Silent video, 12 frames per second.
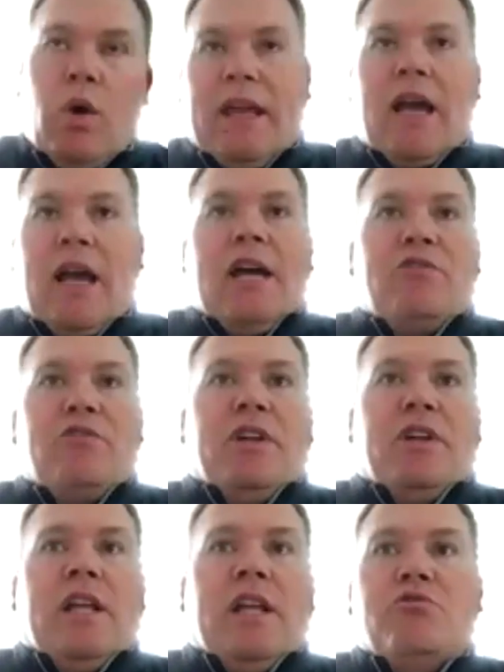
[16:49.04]
Kadri
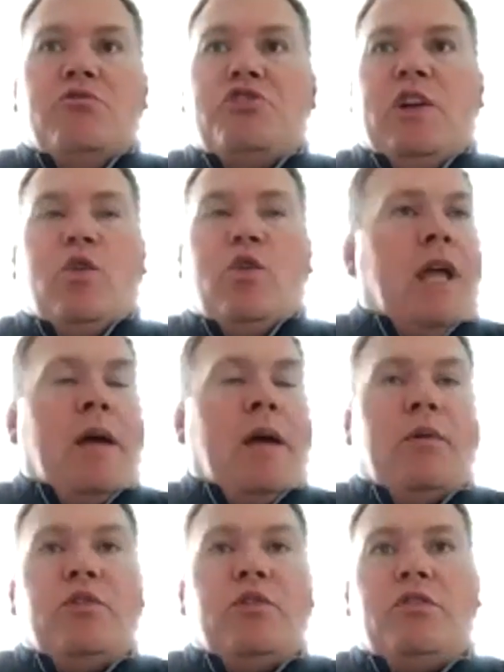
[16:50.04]
and Eugene will be
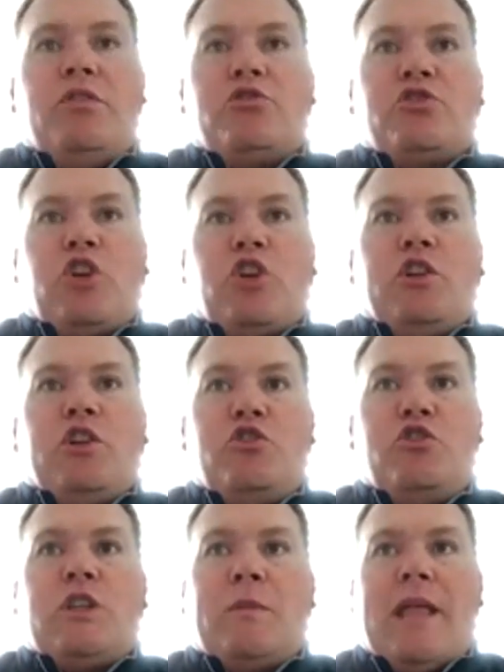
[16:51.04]
able to certainly do
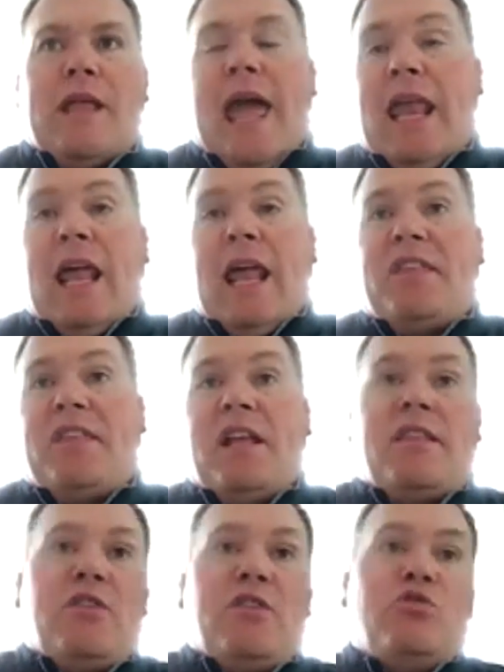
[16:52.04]
some of that. And I think
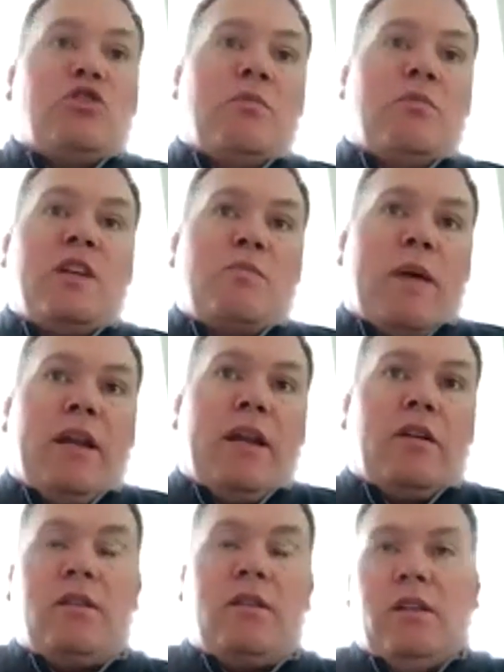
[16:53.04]
they do some things
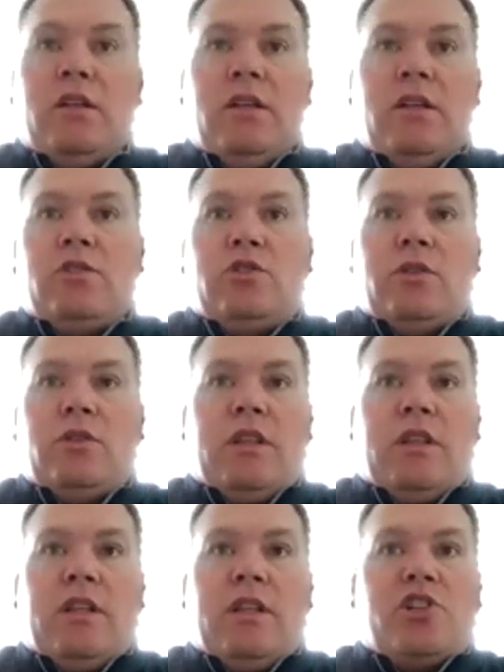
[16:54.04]
better
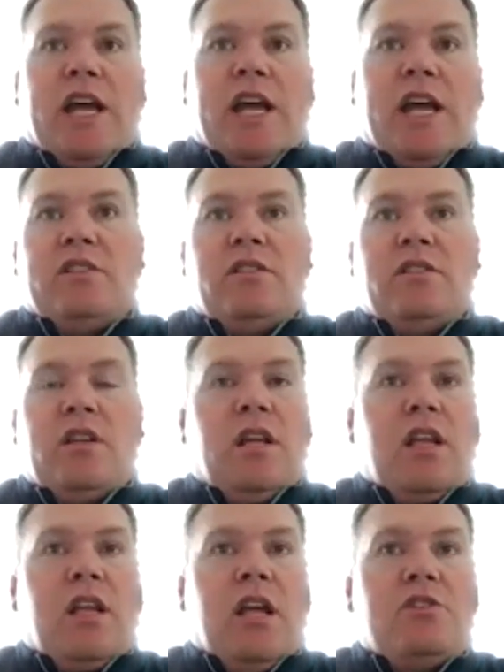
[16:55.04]
than Chaz and
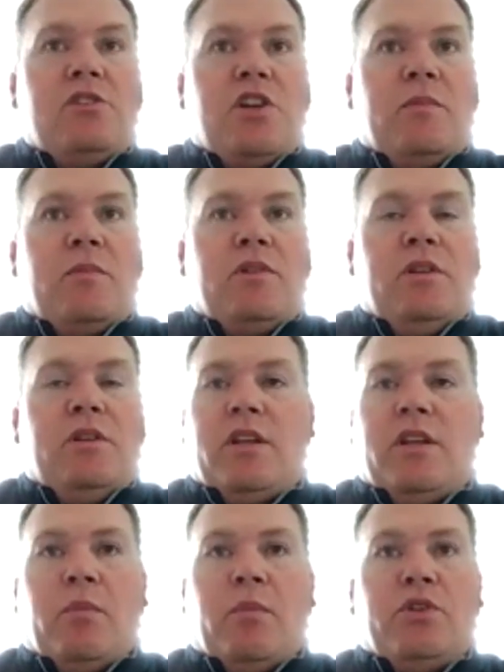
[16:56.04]
Jeremy,
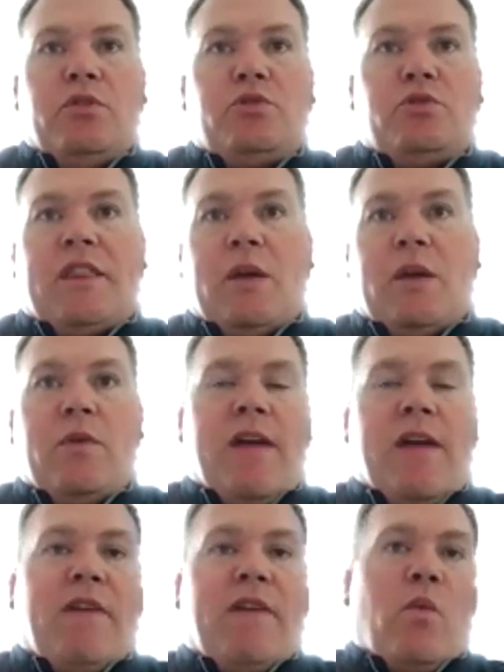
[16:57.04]
Gimel do. So I think we've got
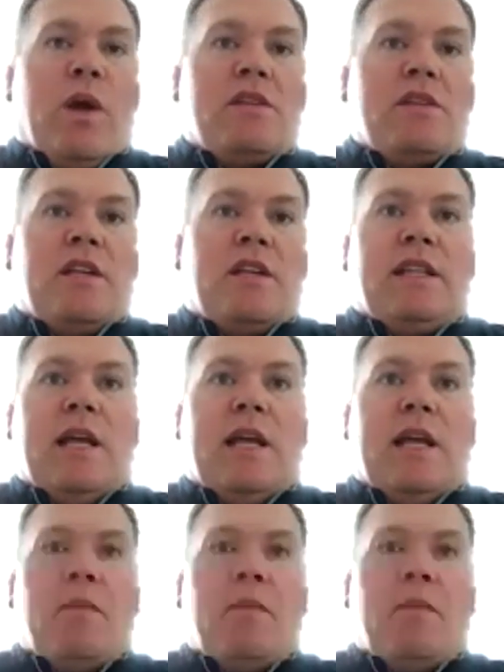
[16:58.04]
to find ways to get them
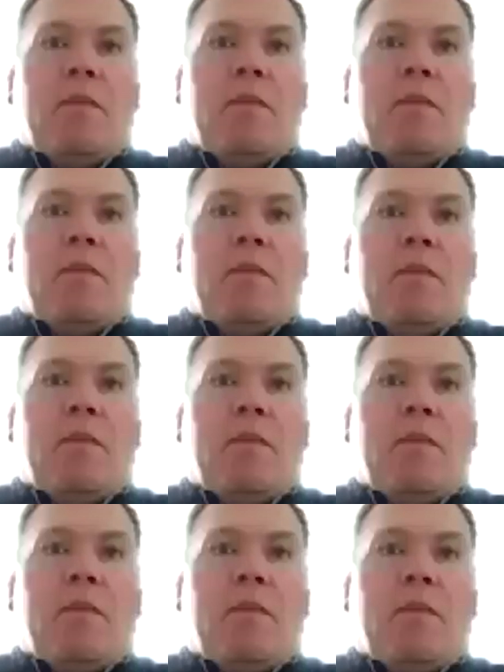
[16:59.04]
in position to do what
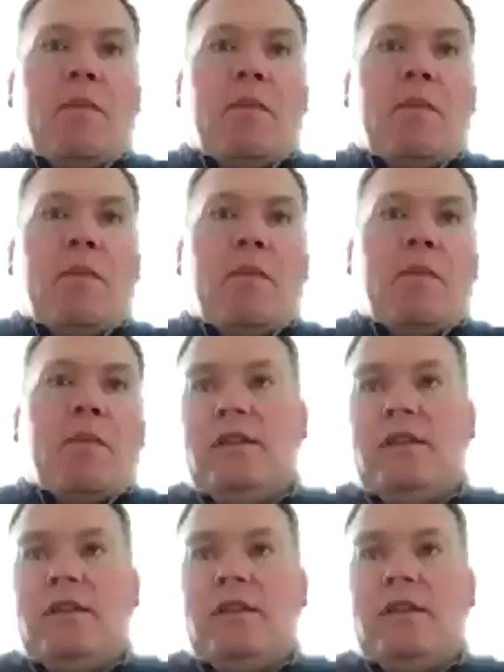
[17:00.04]
they do better.